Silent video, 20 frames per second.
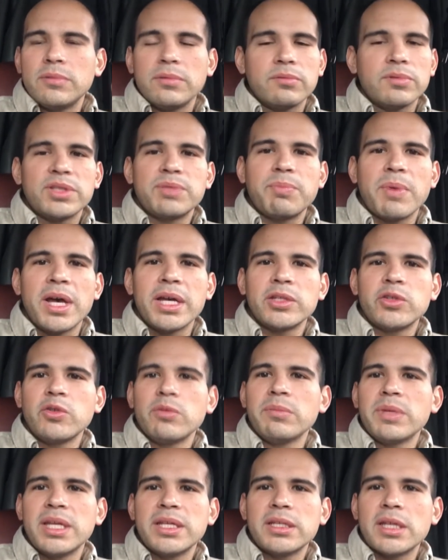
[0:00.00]
respond to
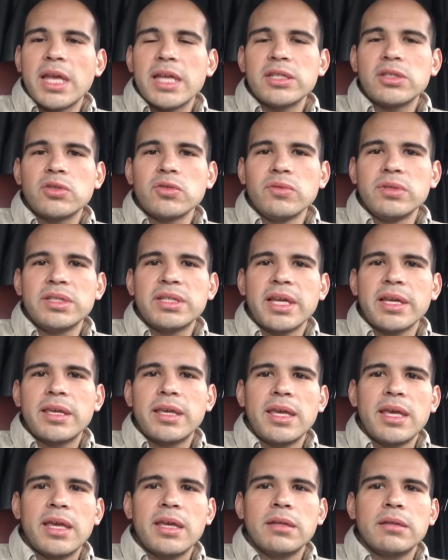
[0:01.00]
them as soon as I
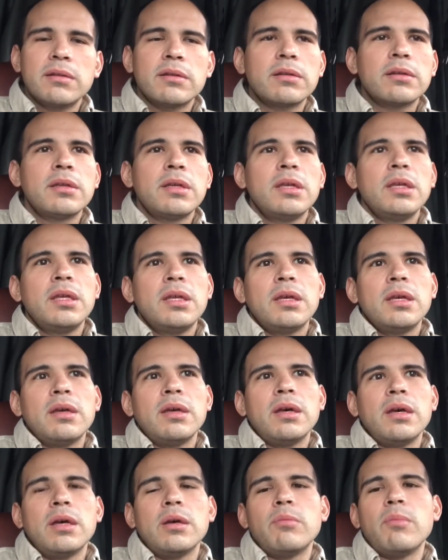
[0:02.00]
can.
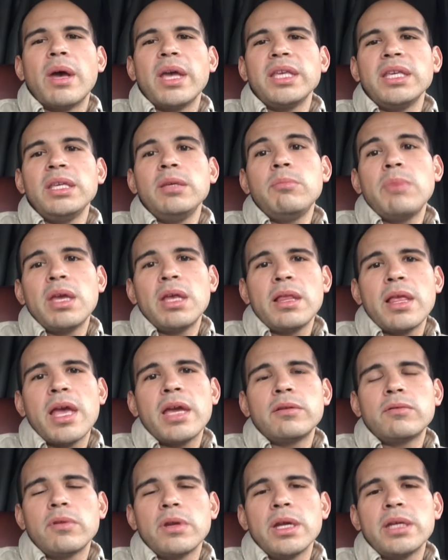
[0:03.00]
My email
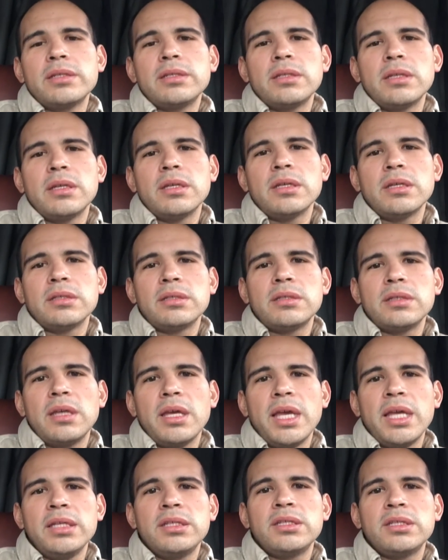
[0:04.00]
address is
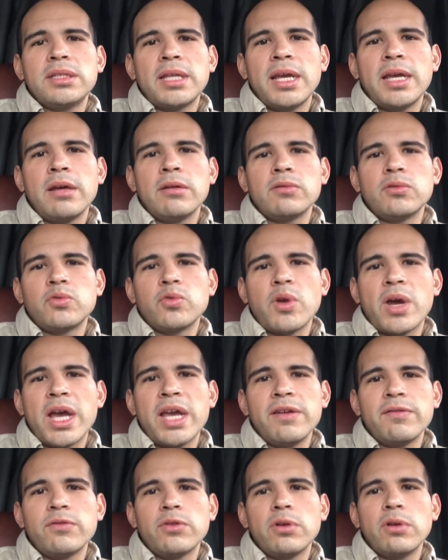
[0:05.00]

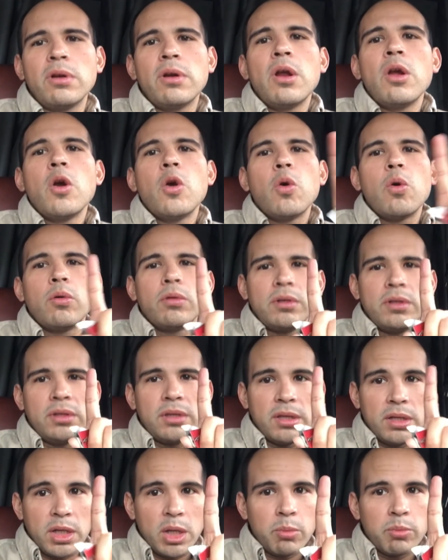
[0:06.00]
htowndriver,
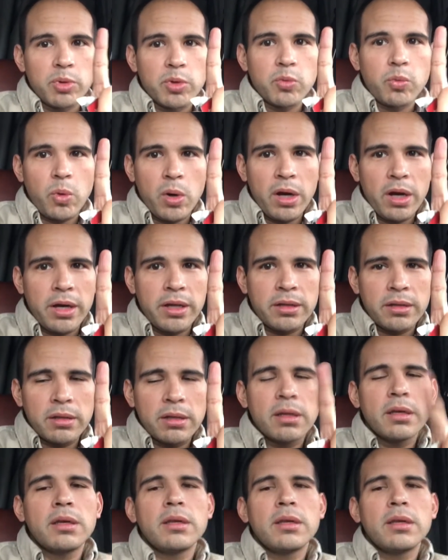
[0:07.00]
the number 1,